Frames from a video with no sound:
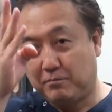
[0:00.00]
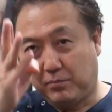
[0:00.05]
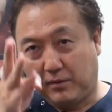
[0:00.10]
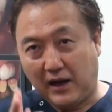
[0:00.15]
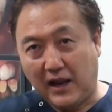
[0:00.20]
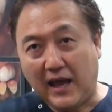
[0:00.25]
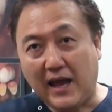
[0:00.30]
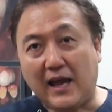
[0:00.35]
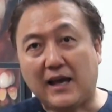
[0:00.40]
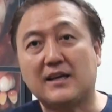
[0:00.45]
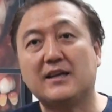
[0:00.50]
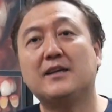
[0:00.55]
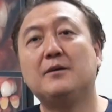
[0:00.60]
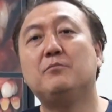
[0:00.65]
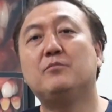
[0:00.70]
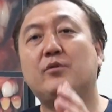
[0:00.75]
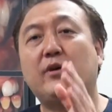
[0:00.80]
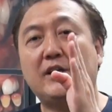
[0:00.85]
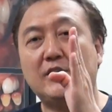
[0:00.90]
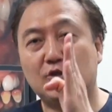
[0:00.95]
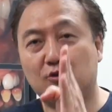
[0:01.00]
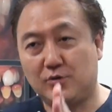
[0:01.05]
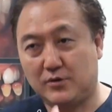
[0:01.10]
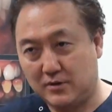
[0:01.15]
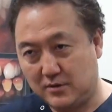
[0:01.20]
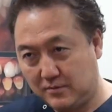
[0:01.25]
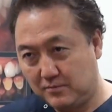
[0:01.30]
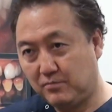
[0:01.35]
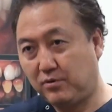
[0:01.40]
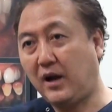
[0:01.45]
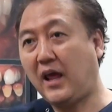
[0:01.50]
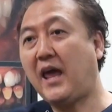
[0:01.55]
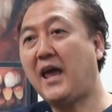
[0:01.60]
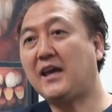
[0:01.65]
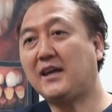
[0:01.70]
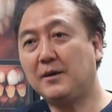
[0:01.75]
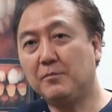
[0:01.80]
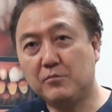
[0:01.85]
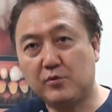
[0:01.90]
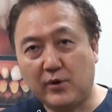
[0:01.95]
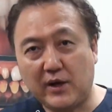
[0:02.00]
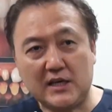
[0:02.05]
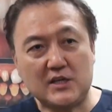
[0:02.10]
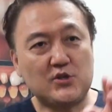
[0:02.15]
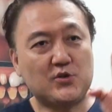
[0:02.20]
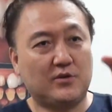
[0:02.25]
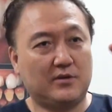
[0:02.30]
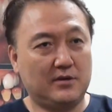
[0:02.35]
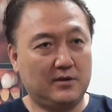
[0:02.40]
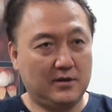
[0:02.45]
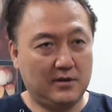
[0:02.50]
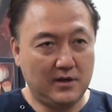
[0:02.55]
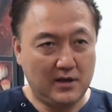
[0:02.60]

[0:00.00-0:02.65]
Black embrasure, black embrasure.